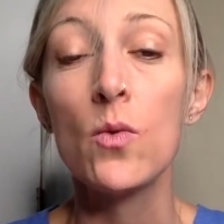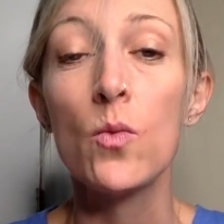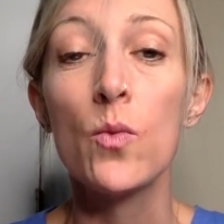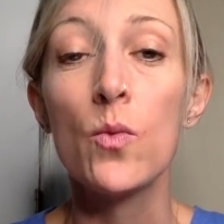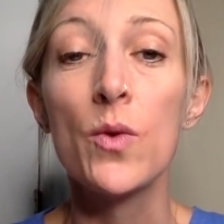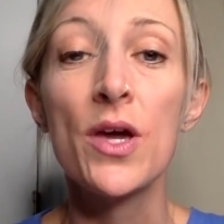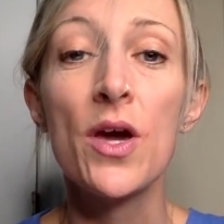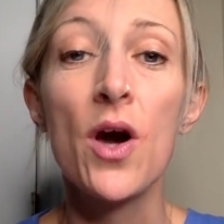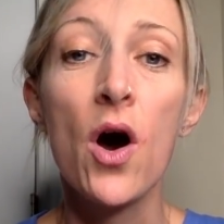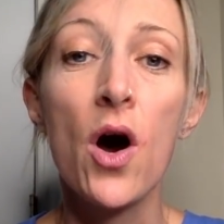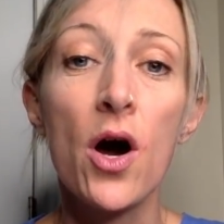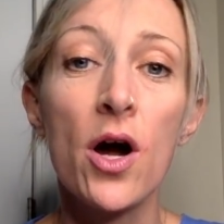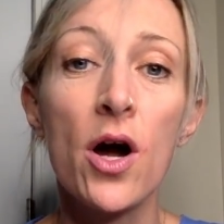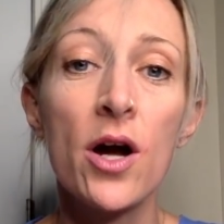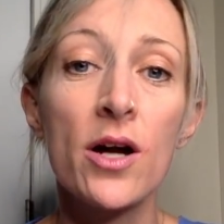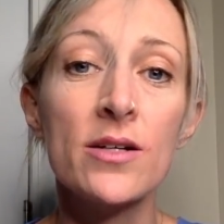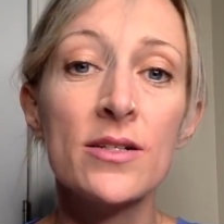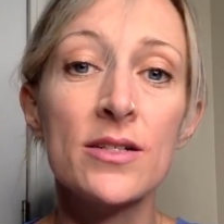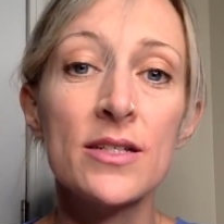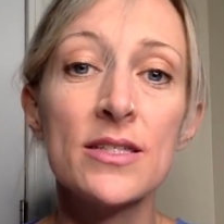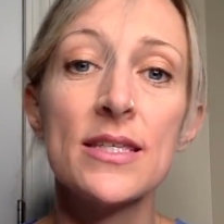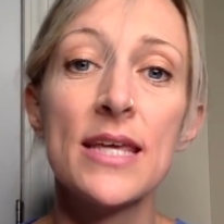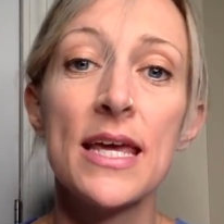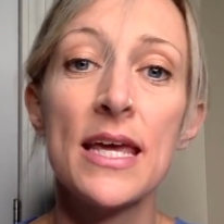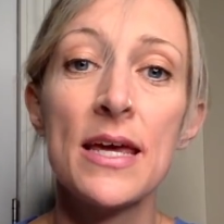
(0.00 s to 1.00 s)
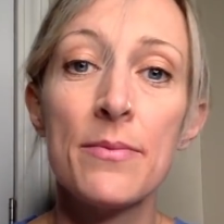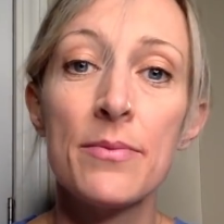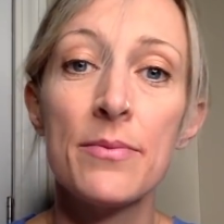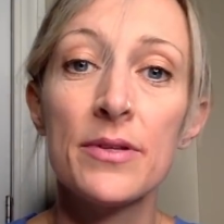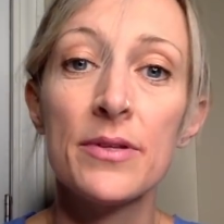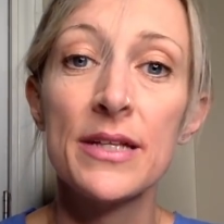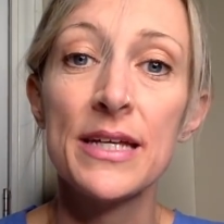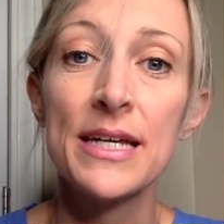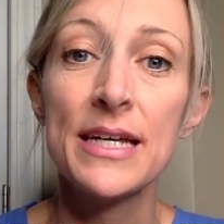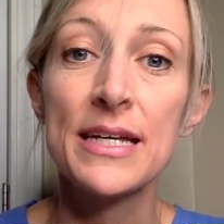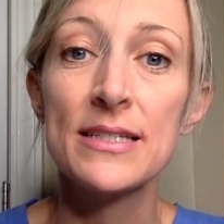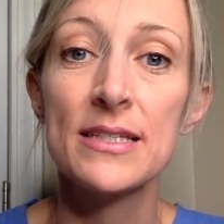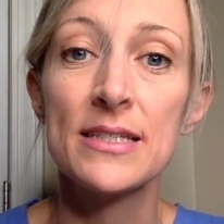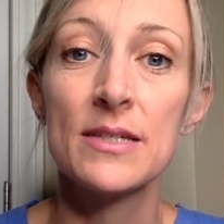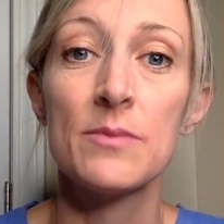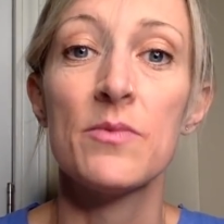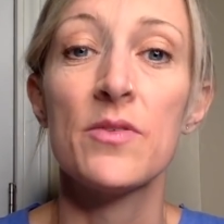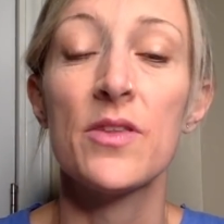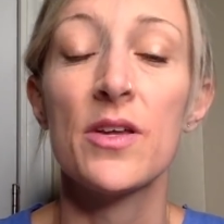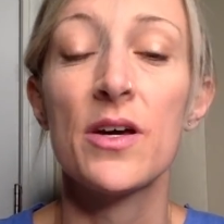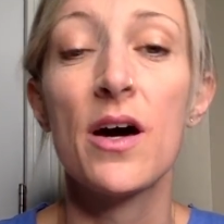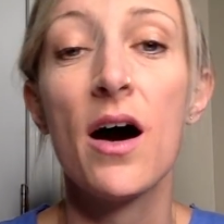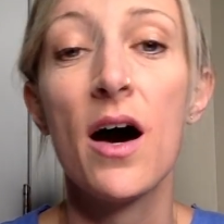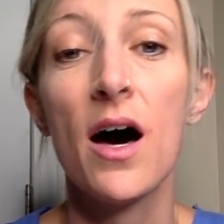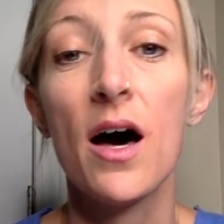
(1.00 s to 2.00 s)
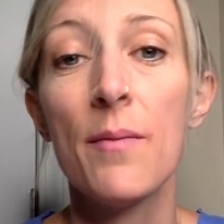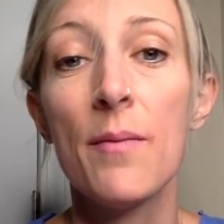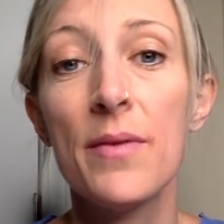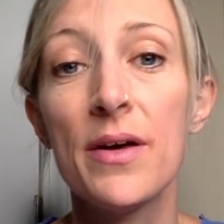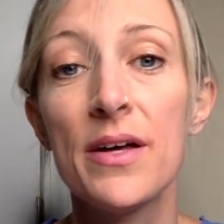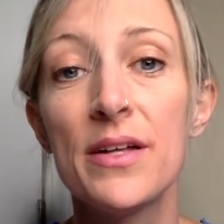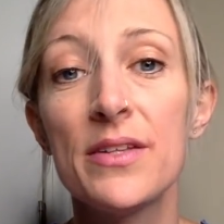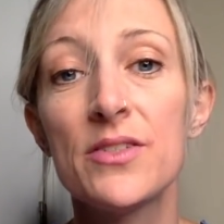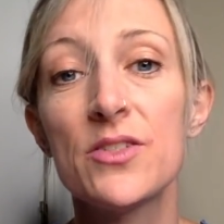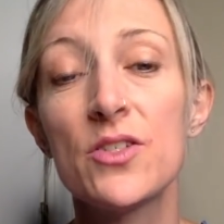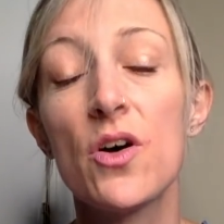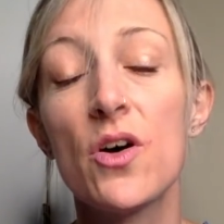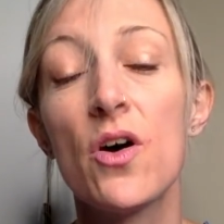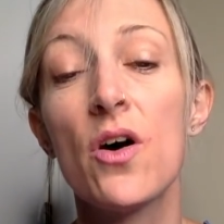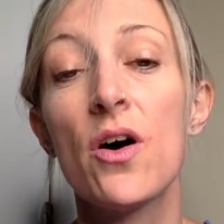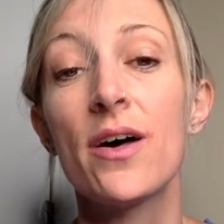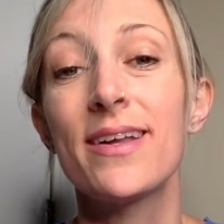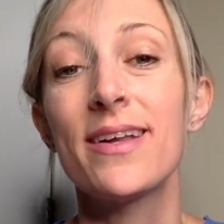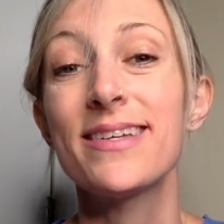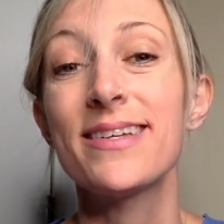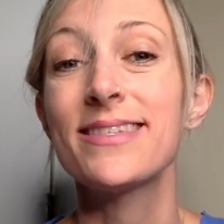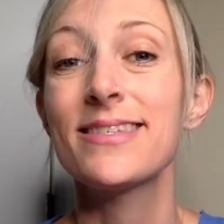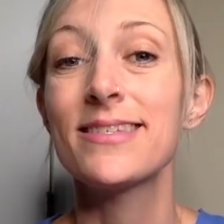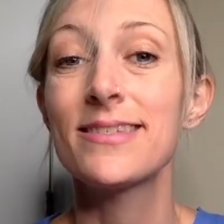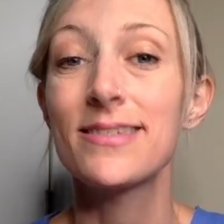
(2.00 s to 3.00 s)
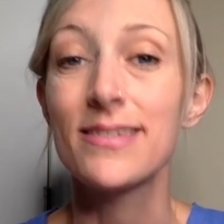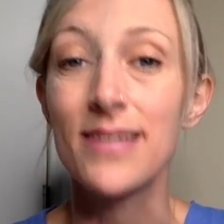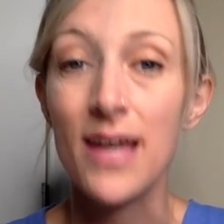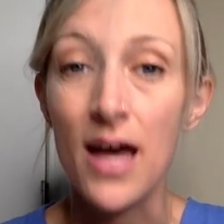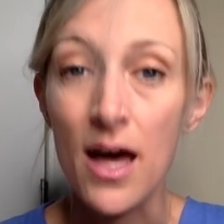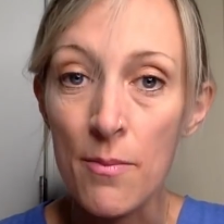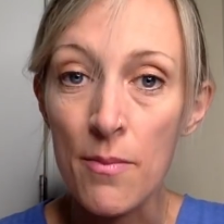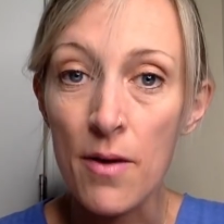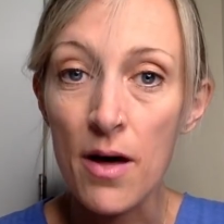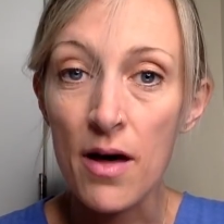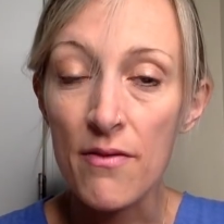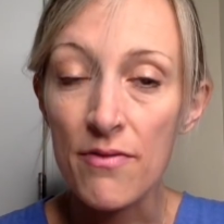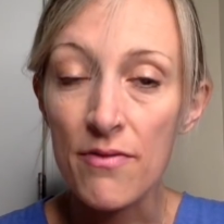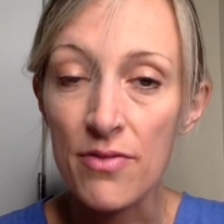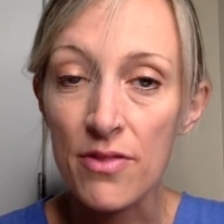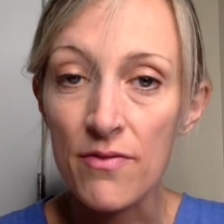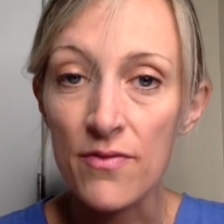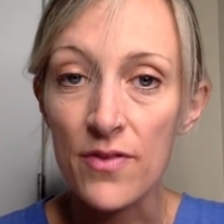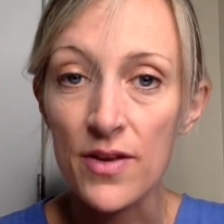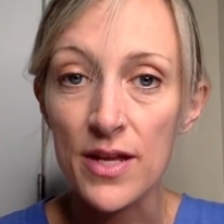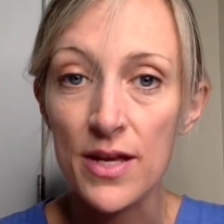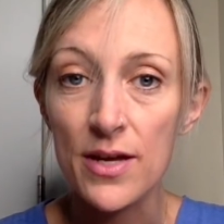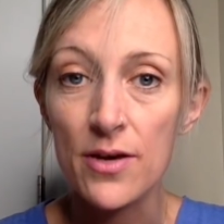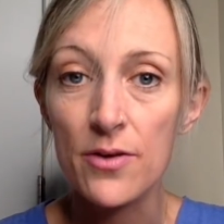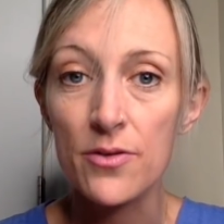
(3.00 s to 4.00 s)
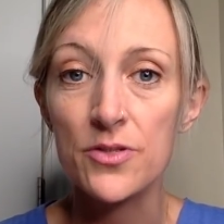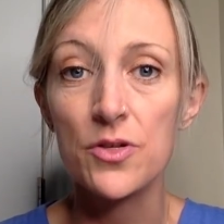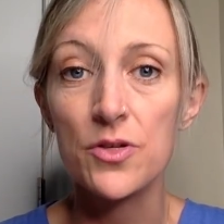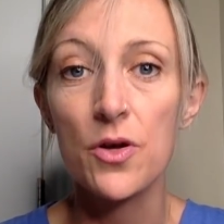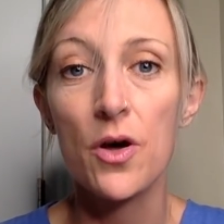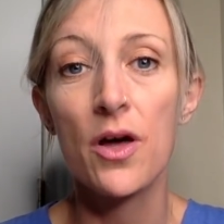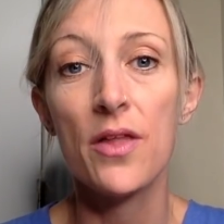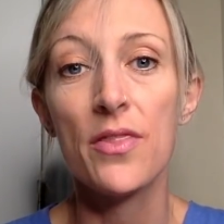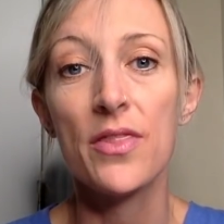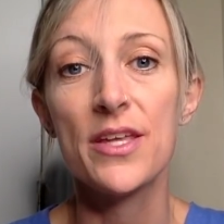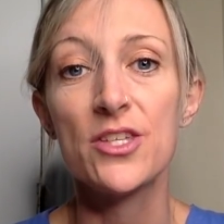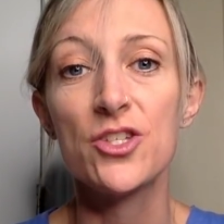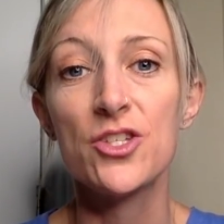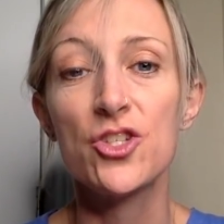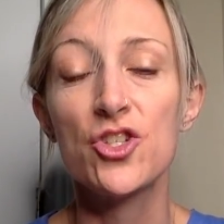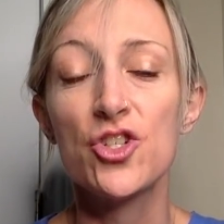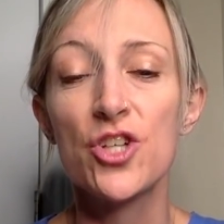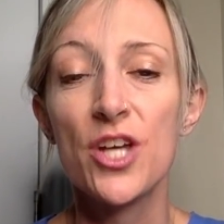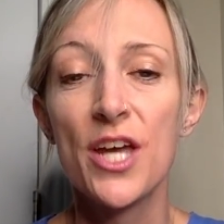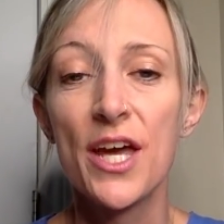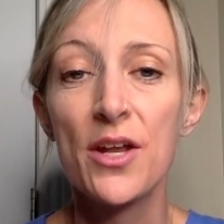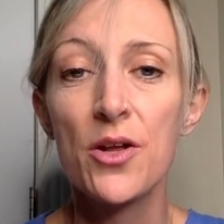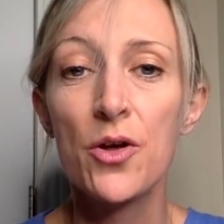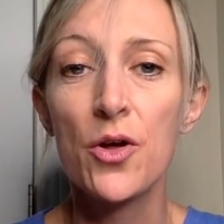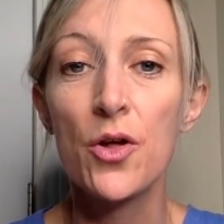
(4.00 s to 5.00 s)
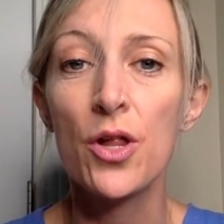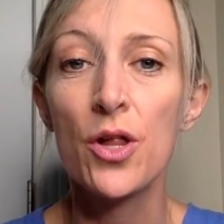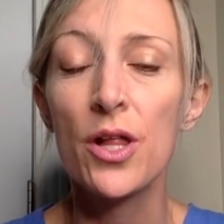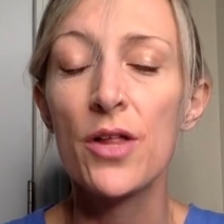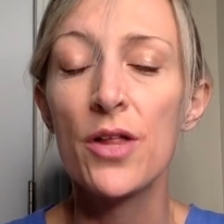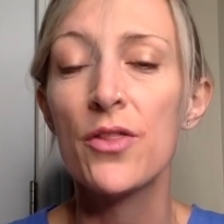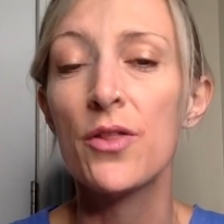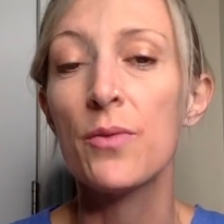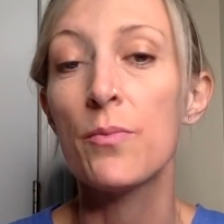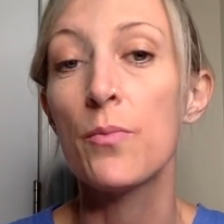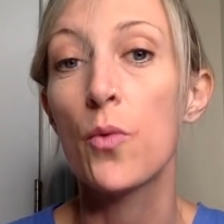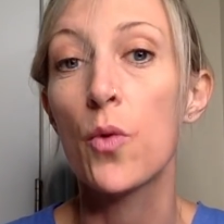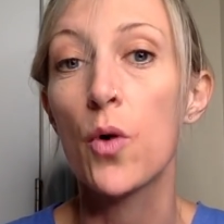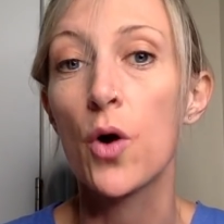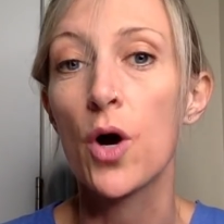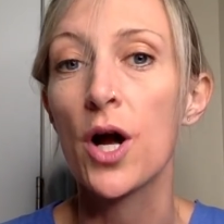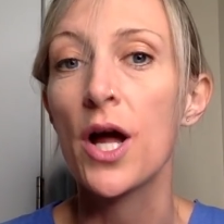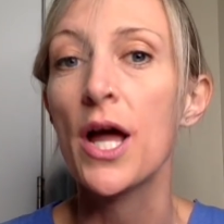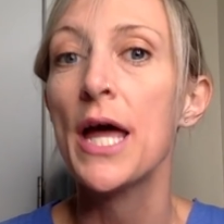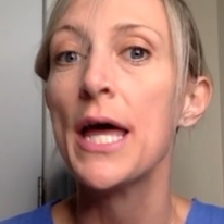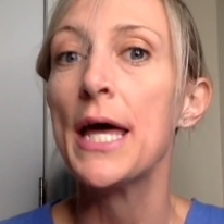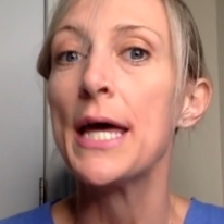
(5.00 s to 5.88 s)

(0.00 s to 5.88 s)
we are disabling some of the comments on some of the videos on this channel, the more